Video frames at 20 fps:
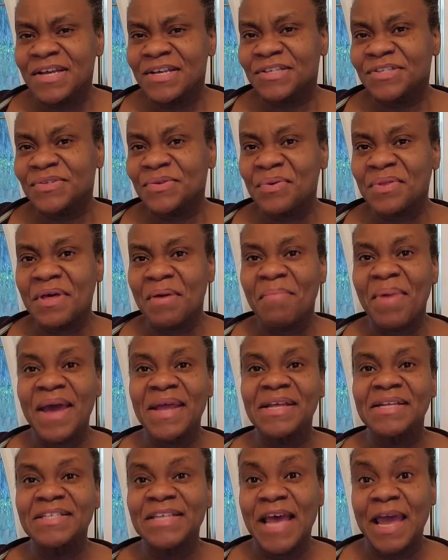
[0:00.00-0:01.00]
so that
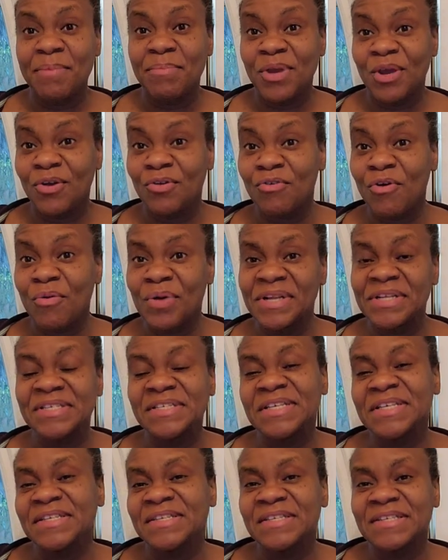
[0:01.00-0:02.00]
by the time your growing
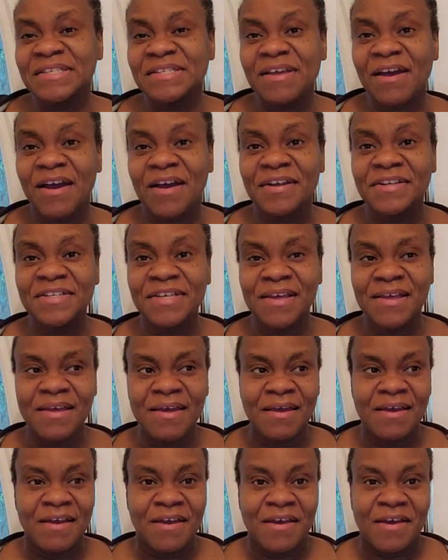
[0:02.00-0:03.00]
season starts,
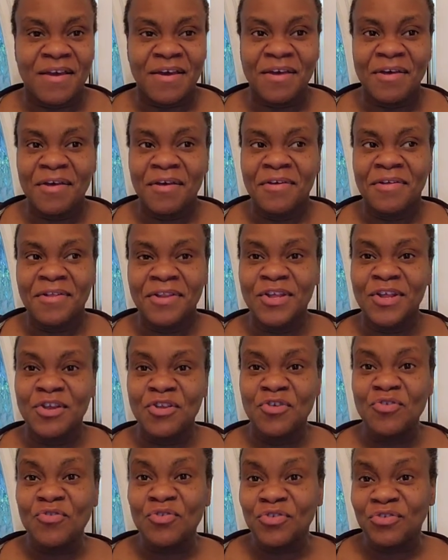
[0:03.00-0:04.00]
the
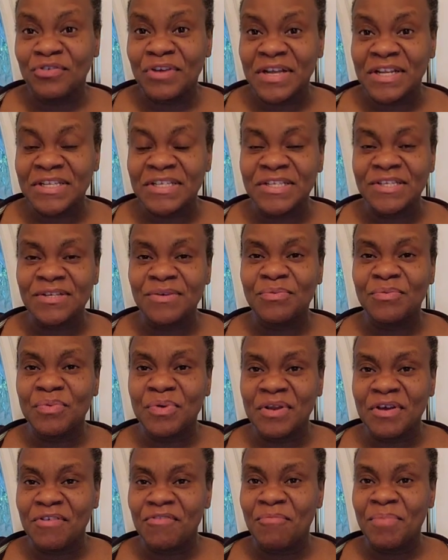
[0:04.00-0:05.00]
nutrients
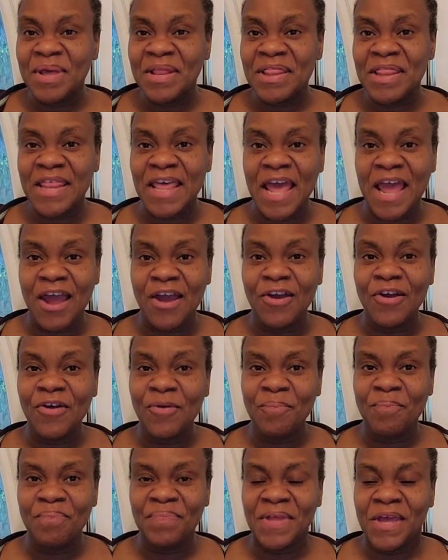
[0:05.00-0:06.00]
would have been there,
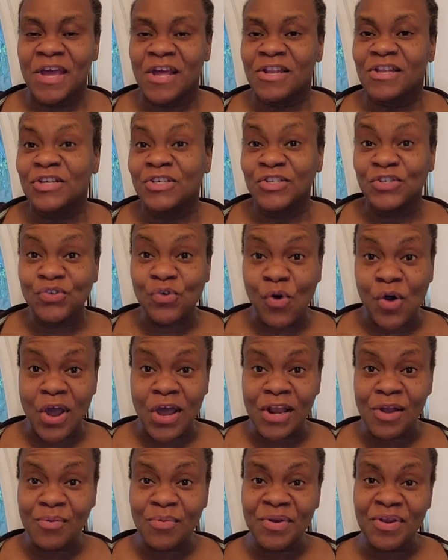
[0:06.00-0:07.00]
the
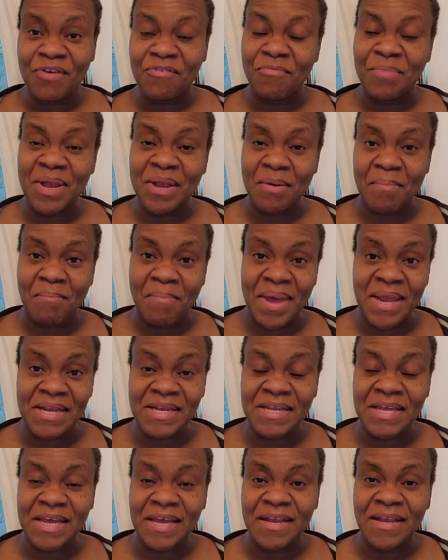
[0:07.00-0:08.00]
soil would have been
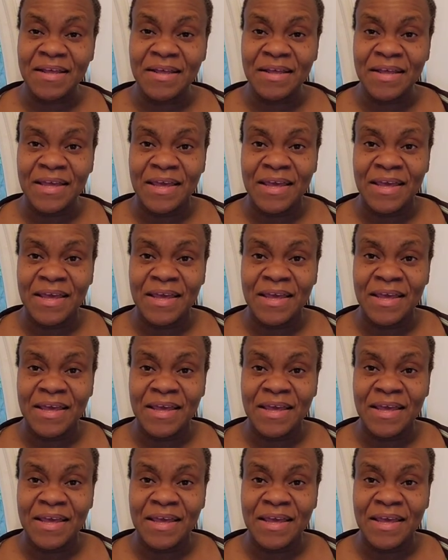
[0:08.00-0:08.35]
amended,